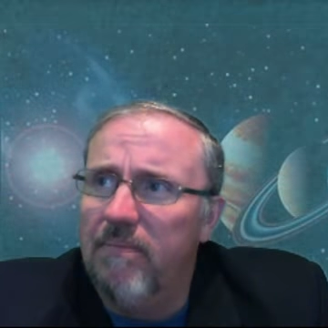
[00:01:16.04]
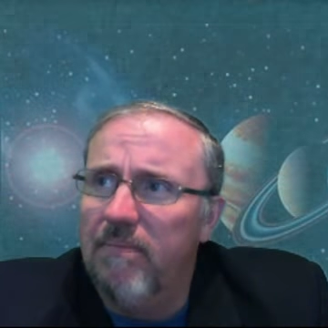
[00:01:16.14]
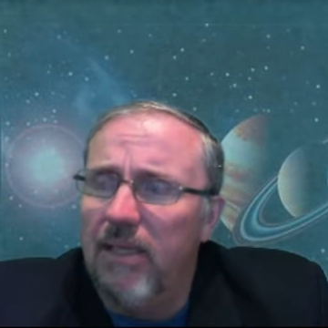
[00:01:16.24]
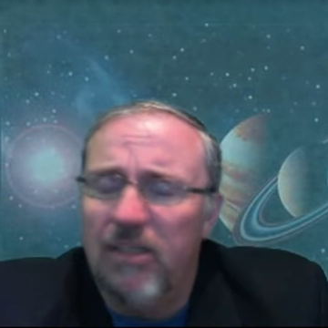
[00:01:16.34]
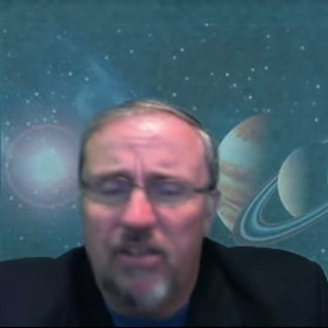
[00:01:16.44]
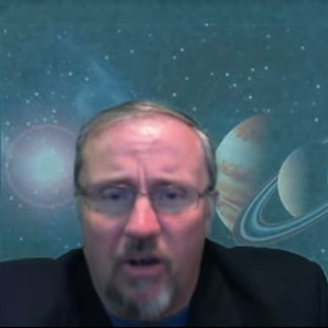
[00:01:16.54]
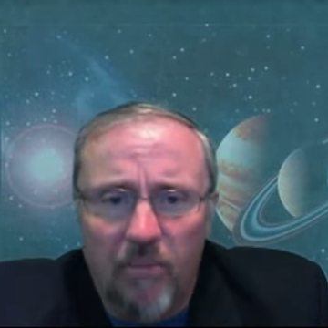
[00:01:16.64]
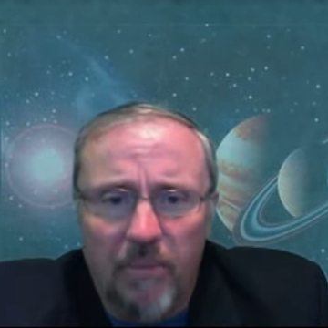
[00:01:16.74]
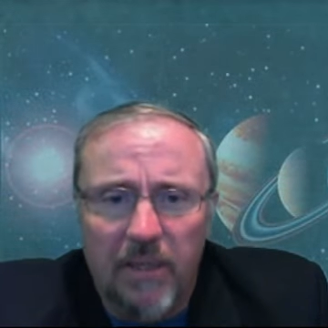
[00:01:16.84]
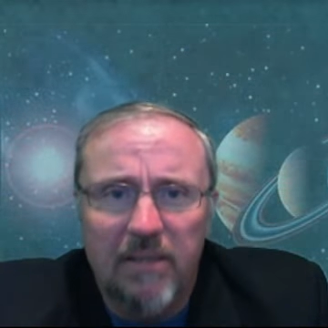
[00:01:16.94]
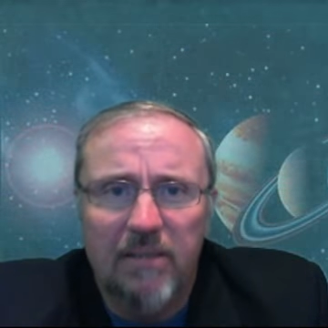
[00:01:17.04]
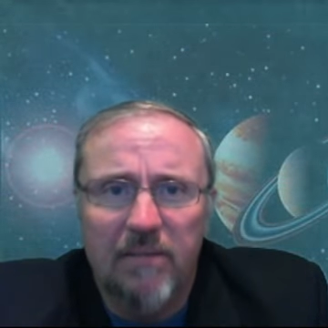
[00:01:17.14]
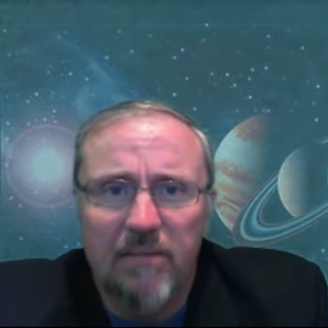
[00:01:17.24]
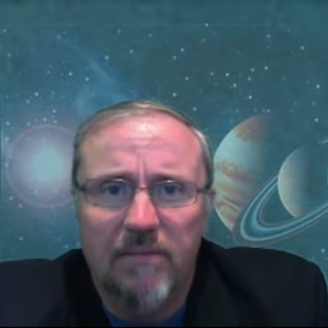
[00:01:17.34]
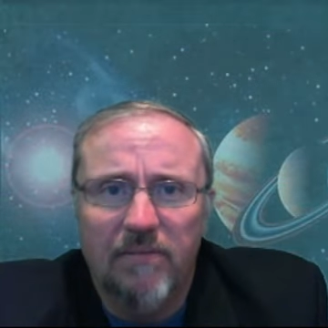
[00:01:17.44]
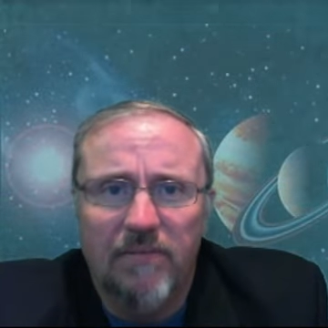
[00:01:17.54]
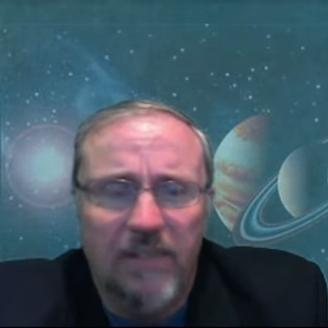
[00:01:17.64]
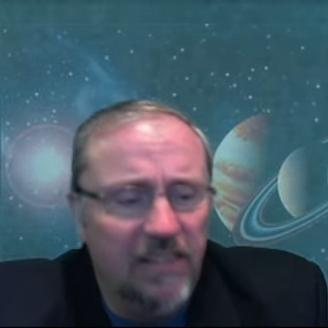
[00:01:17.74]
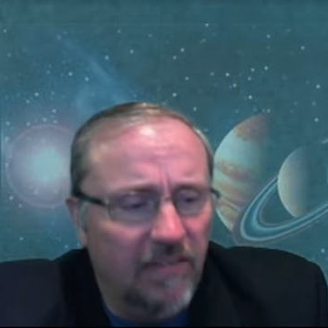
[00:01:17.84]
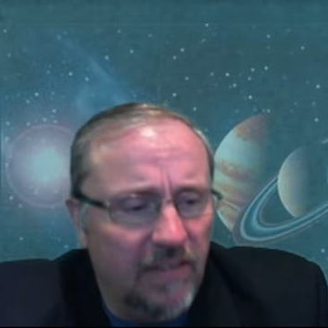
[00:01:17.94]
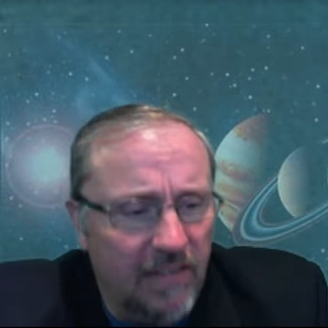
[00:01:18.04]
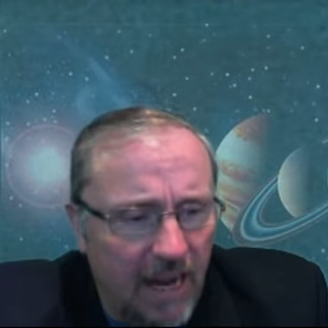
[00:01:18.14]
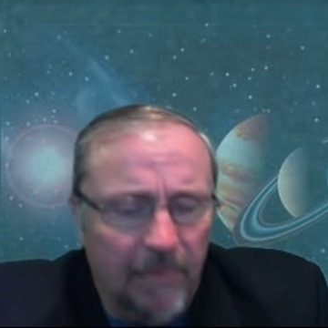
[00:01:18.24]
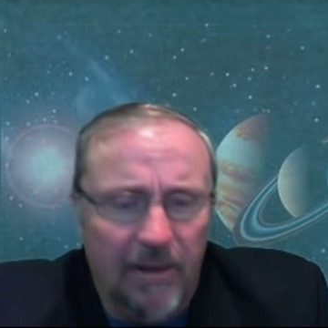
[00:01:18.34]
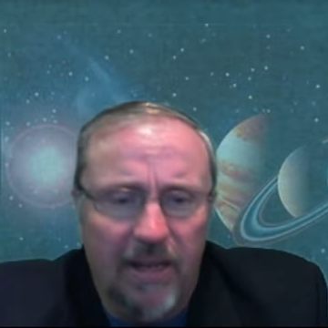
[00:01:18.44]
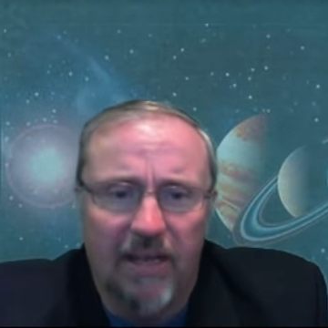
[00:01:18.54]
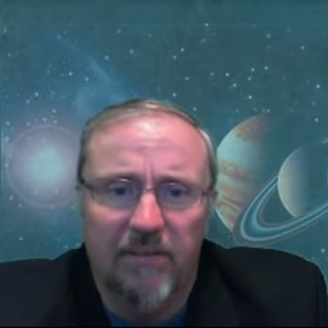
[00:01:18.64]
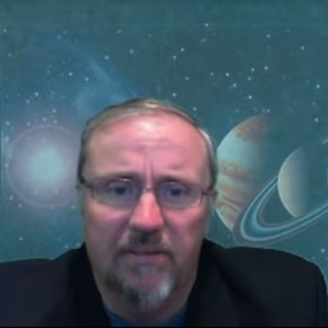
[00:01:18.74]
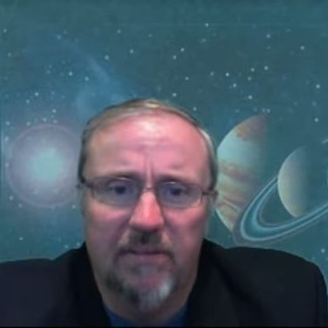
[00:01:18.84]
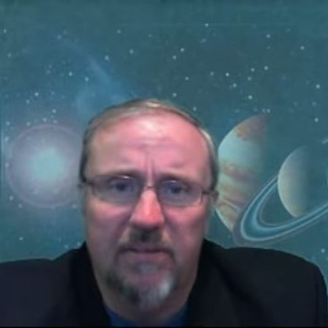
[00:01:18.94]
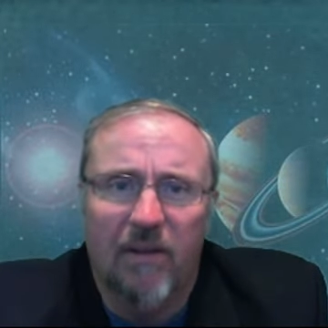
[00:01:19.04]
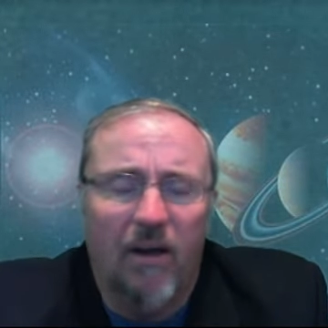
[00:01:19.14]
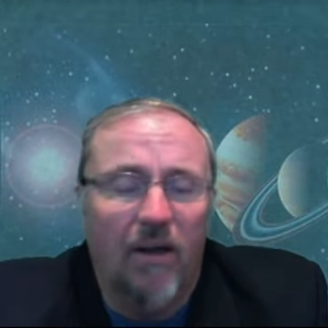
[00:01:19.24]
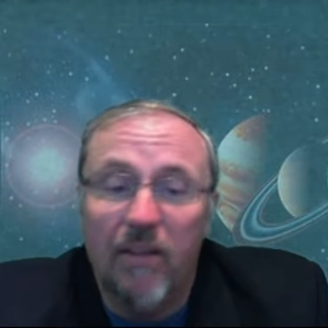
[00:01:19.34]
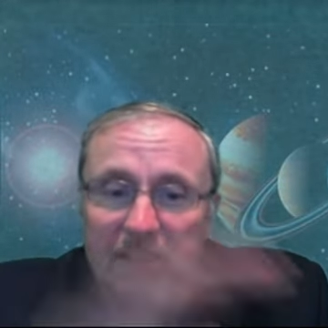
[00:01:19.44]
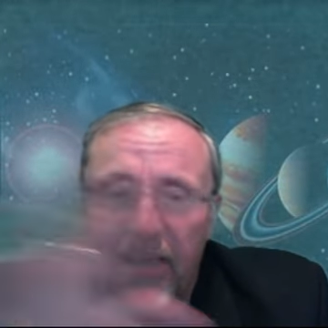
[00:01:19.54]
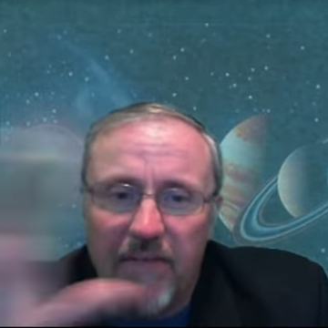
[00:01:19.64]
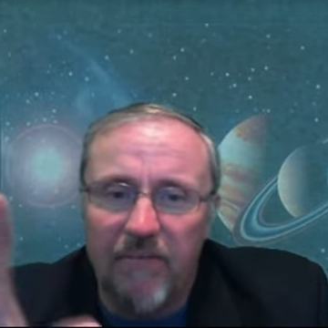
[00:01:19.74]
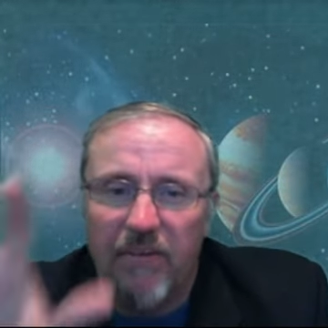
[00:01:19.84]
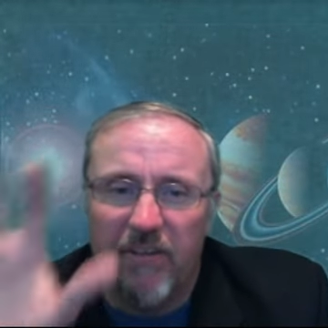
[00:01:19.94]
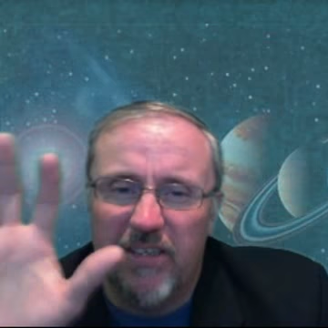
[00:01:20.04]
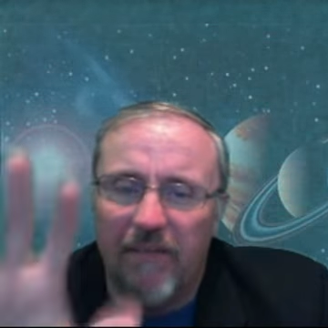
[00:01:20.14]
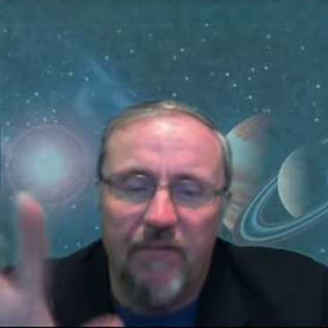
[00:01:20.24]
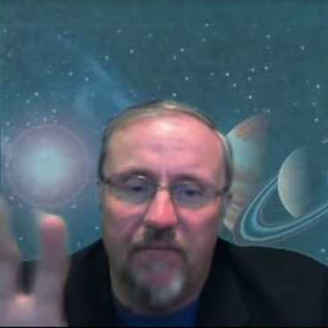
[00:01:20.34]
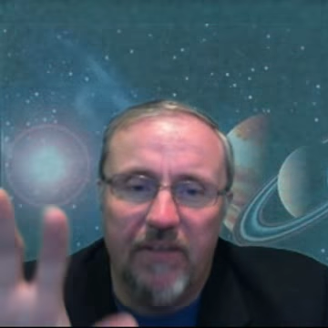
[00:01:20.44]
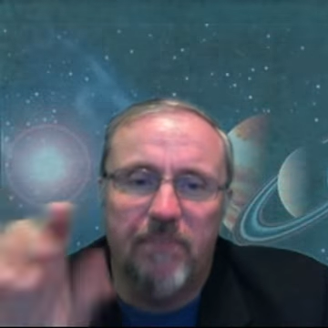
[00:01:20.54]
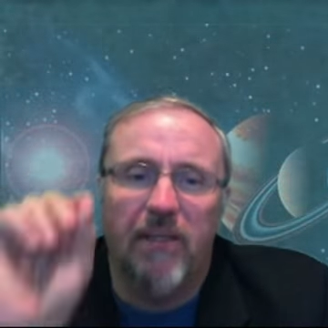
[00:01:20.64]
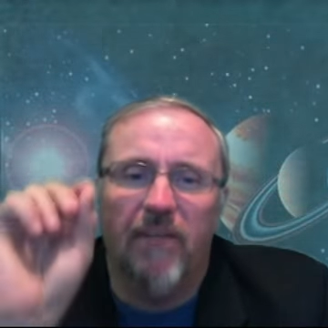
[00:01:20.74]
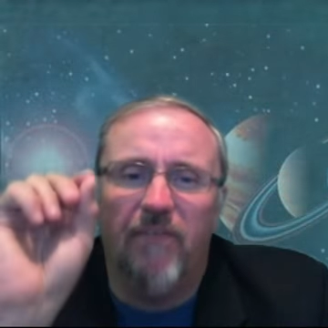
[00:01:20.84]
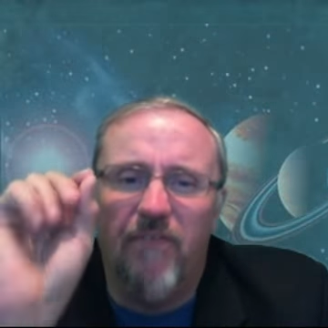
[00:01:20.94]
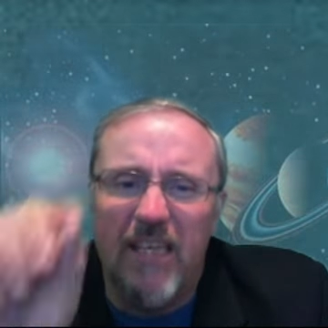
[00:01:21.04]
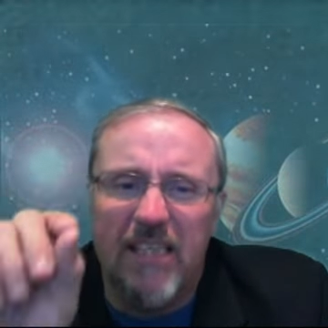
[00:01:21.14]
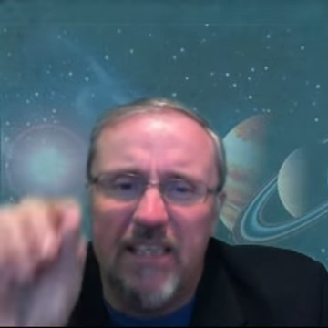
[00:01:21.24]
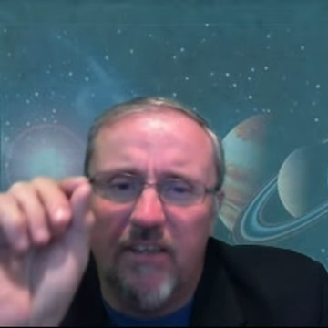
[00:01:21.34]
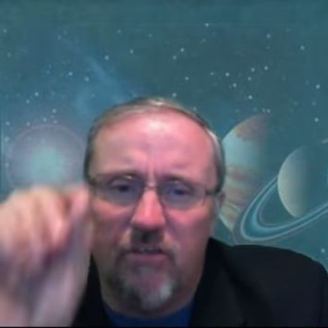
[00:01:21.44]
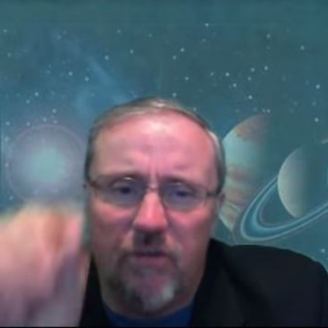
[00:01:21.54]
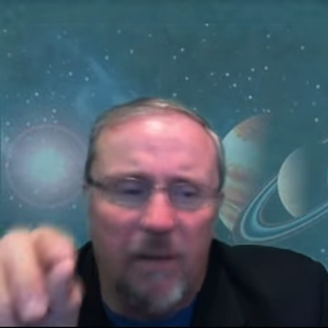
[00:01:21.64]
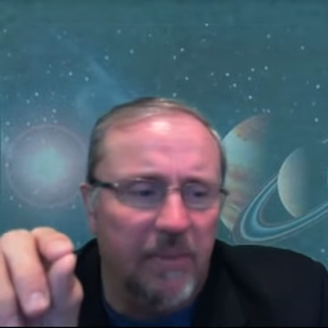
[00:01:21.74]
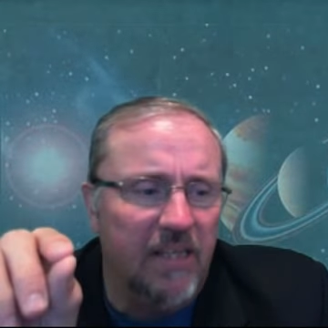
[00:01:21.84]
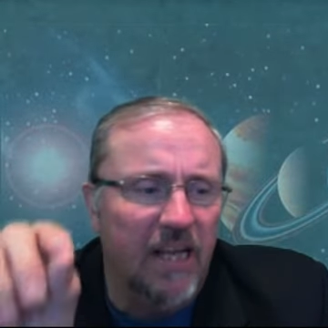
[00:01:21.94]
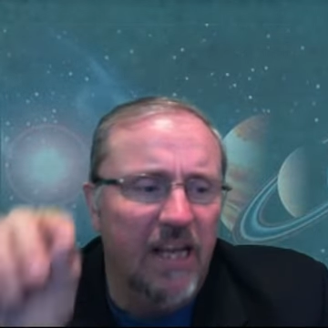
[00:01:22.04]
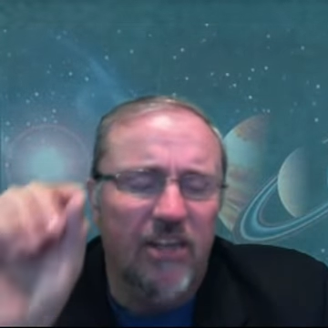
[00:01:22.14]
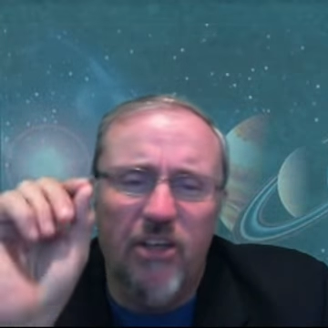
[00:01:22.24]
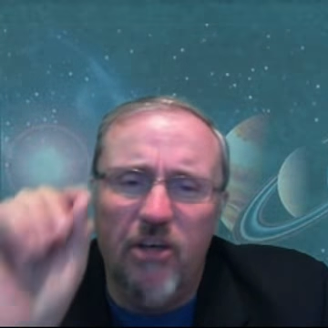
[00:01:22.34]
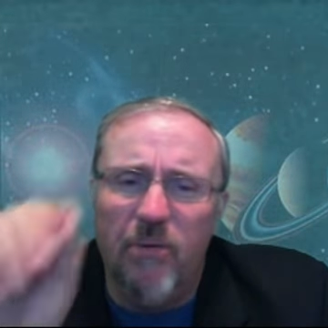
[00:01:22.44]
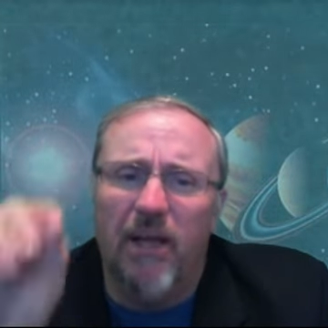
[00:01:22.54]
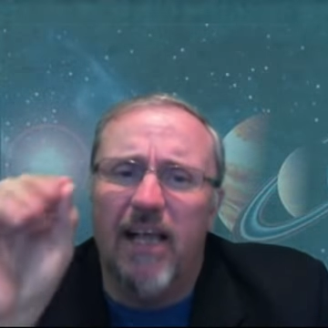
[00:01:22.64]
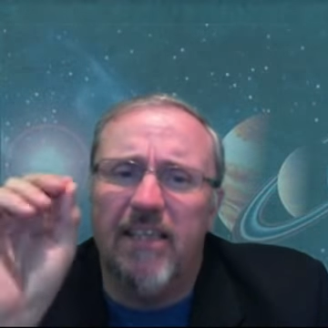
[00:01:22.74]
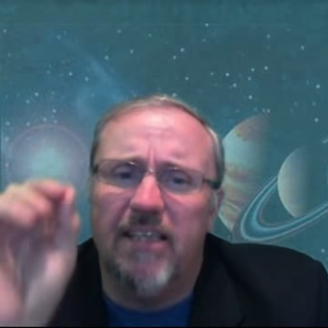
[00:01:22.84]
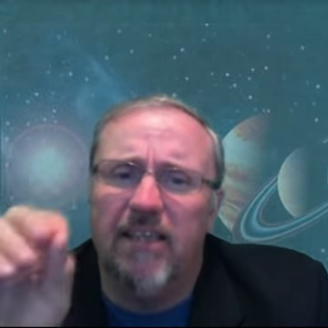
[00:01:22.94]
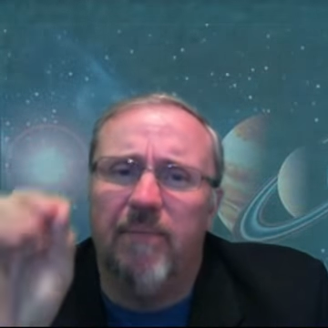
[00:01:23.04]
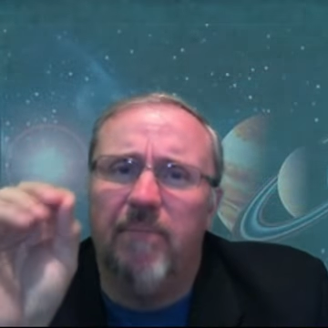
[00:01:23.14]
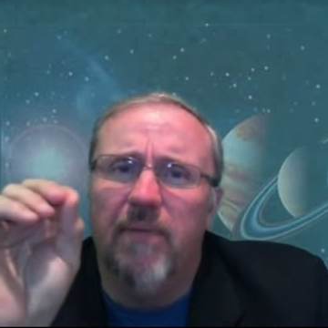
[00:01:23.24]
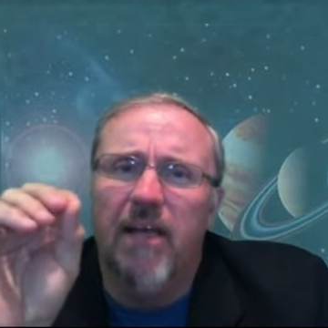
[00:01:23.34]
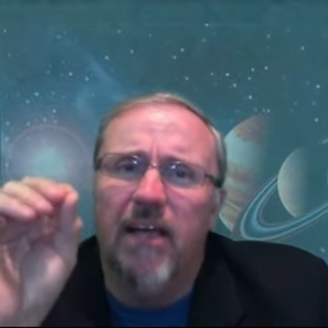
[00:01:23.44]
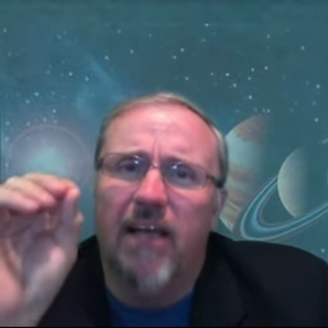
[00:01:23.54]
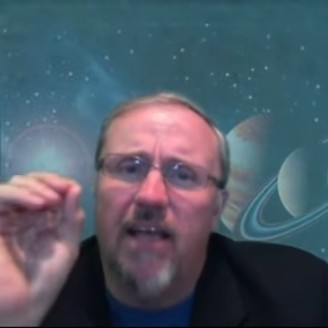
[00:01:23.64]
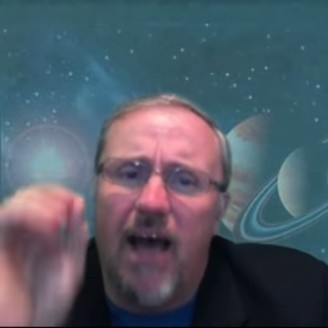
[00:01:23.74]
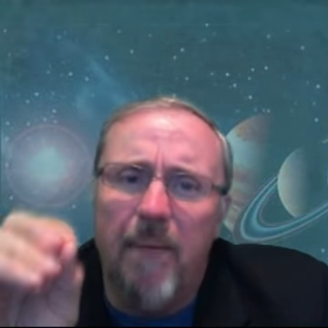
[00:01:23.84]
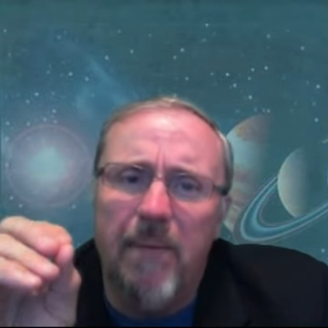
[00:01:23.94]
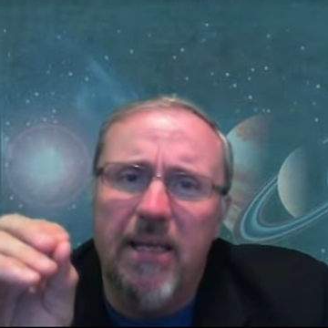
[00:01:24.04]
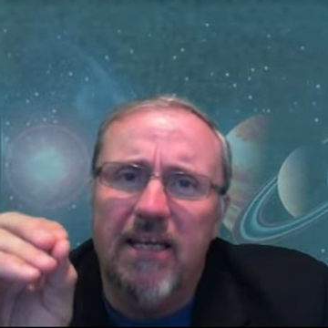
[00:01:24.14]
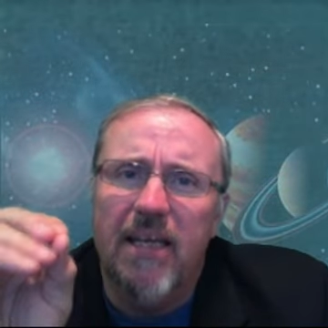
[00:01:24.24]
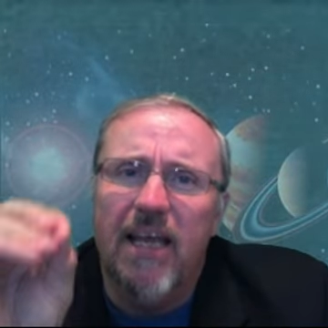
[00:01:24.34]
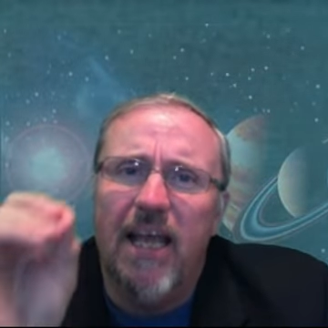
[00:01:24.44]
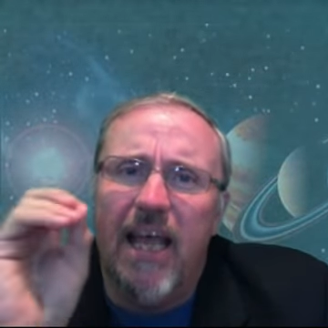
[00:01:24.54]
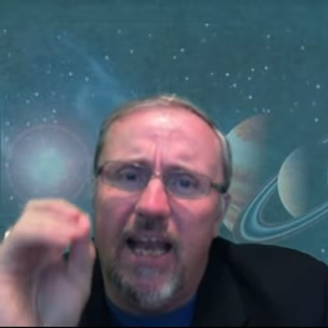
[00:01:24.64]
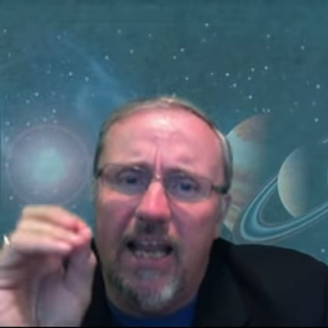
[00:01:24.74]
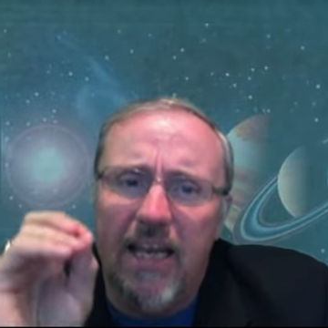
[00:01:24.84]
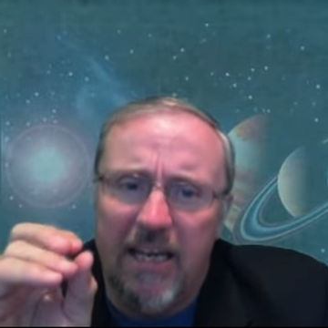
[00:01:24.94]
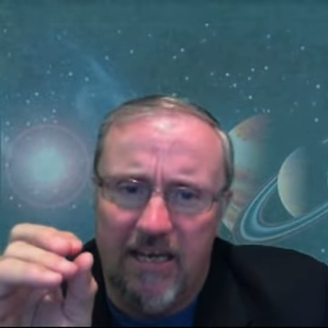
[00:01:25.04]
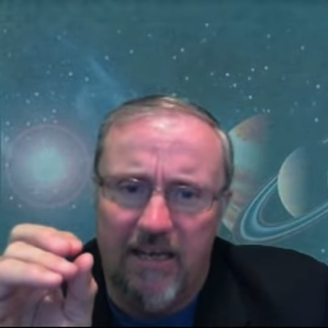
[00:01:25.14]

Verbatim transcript: Atonement, Feast of the Tabernacles. All the seven there's seven feasts, but the Feast of the Trumpets. Do you realize that the comet Elenin